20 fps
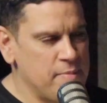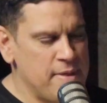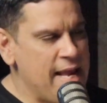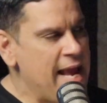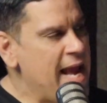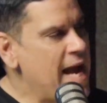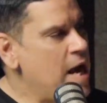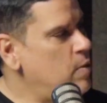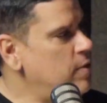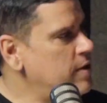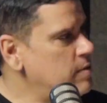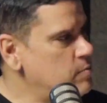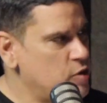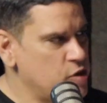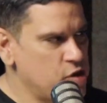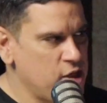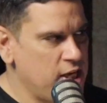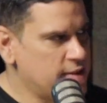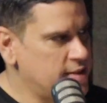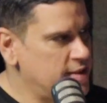now and
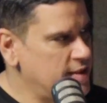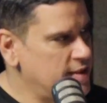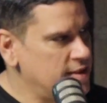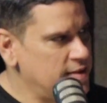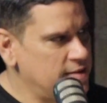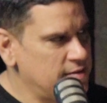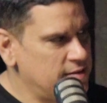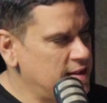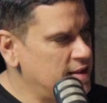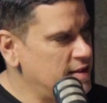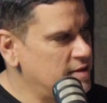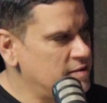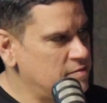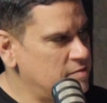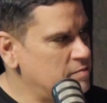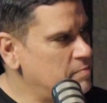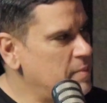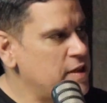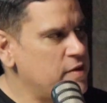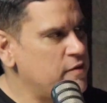projected
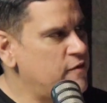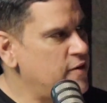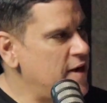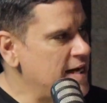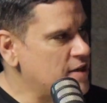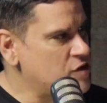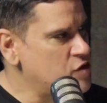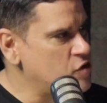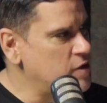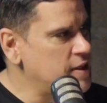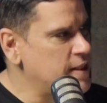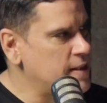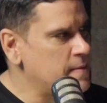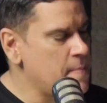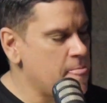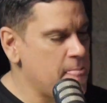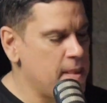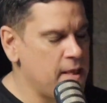in manufacturing.